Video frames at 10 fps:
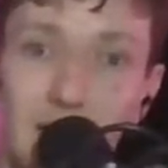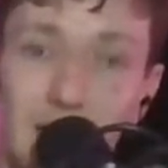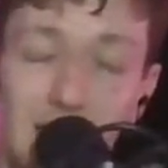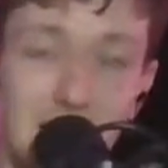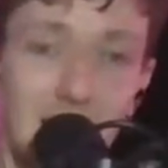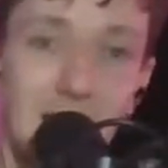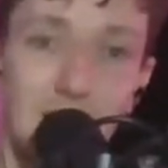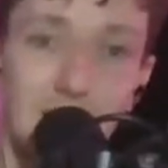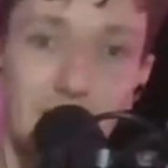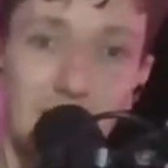unless I
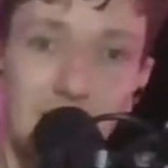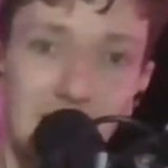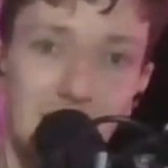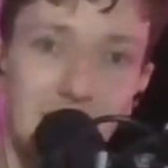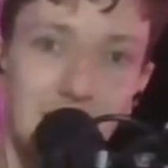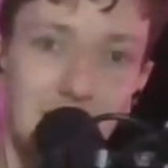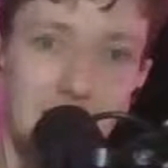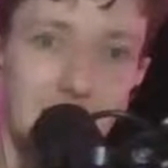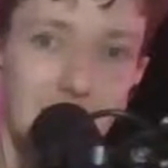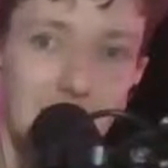was feeling
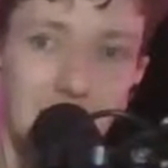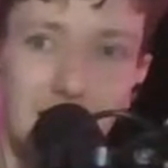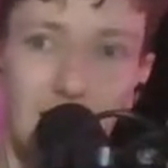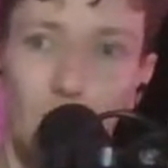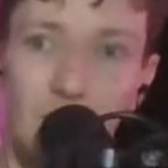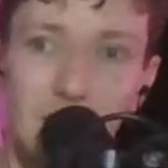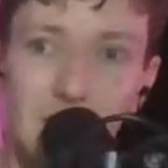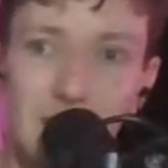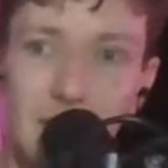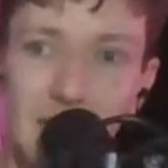like I wanted
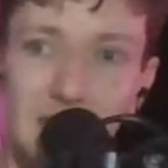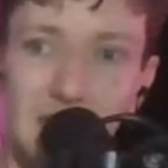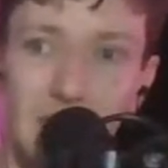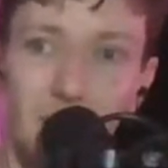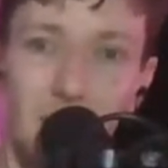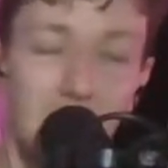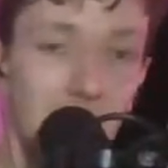to make some